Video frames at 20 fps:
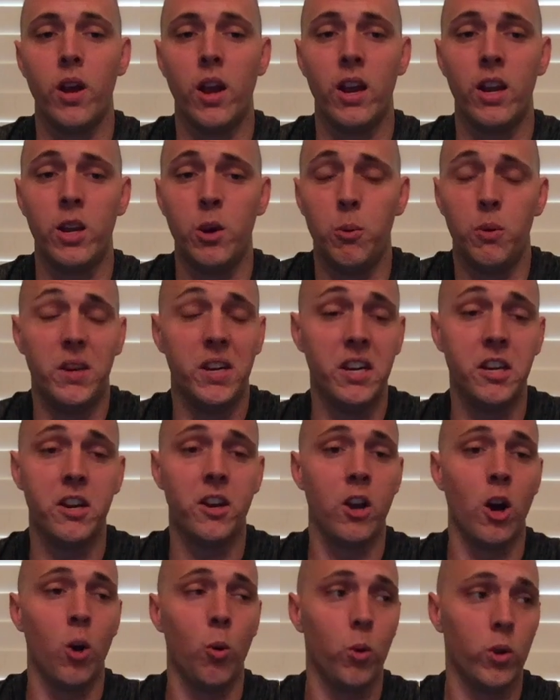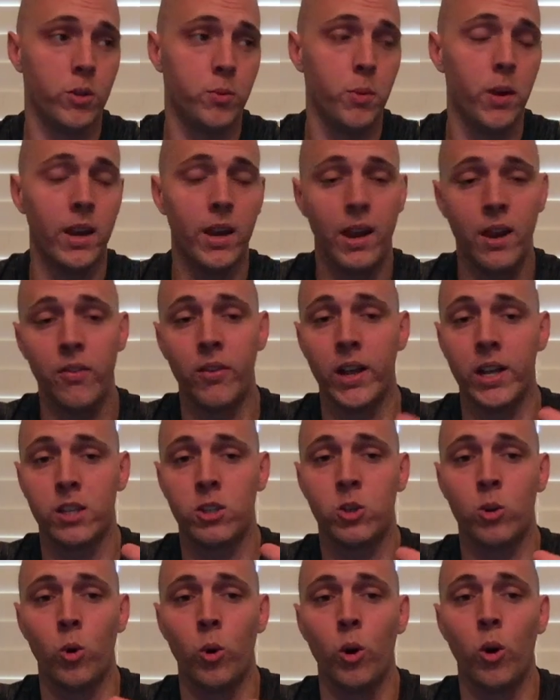and you would need to know what's been in that
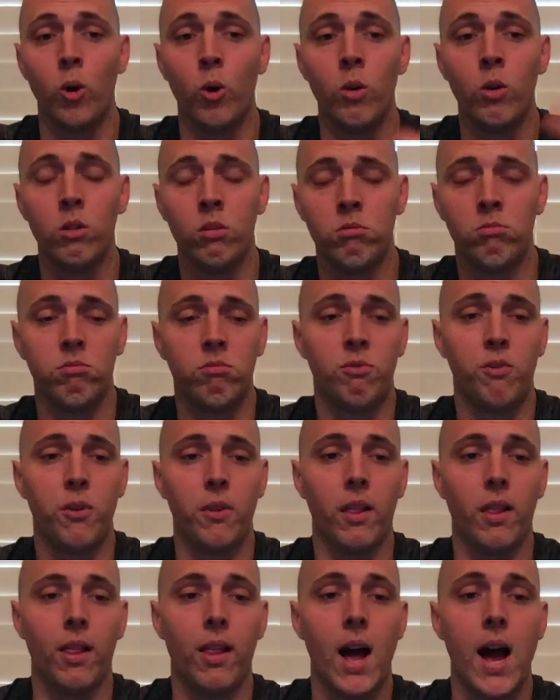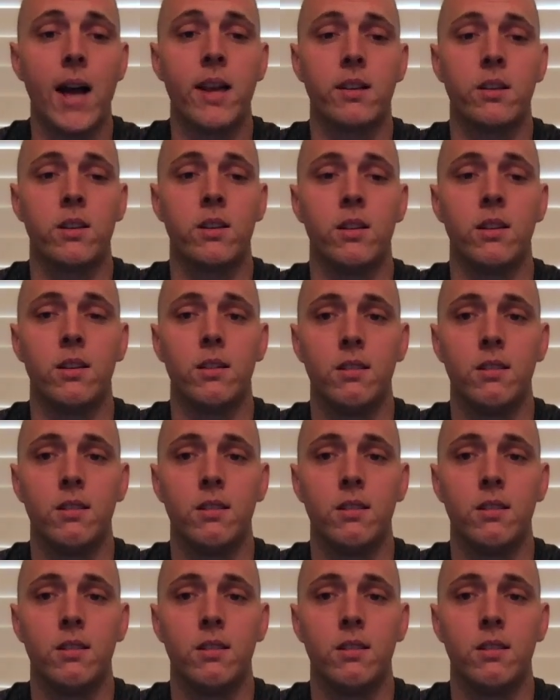soil for the last